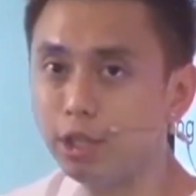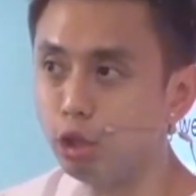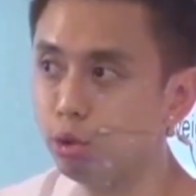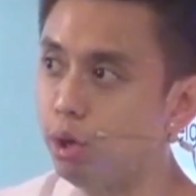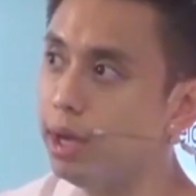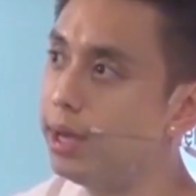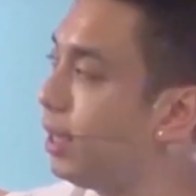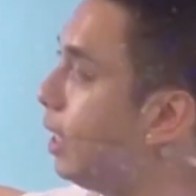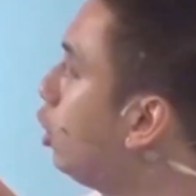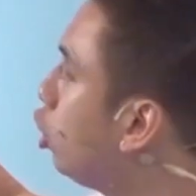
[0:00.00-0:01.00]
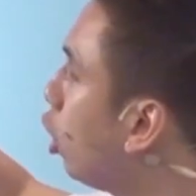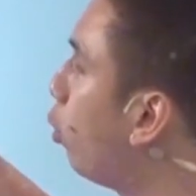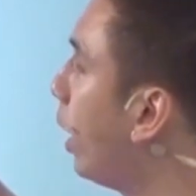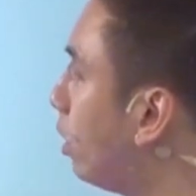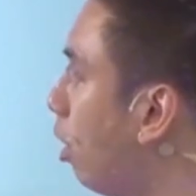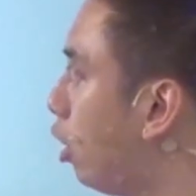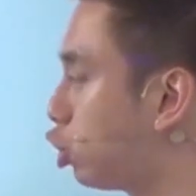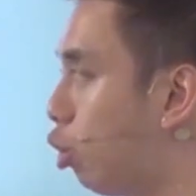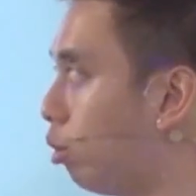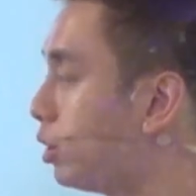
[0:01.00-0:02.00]
you in your weight
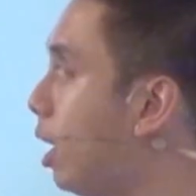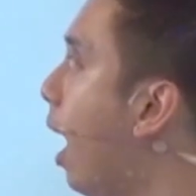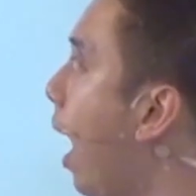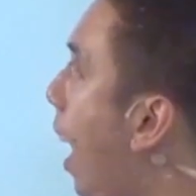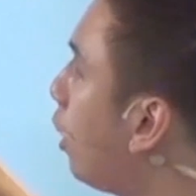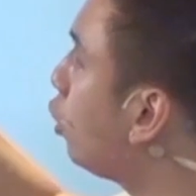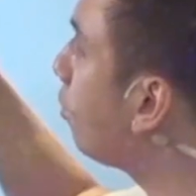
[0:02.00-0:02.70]
loss goals? Are your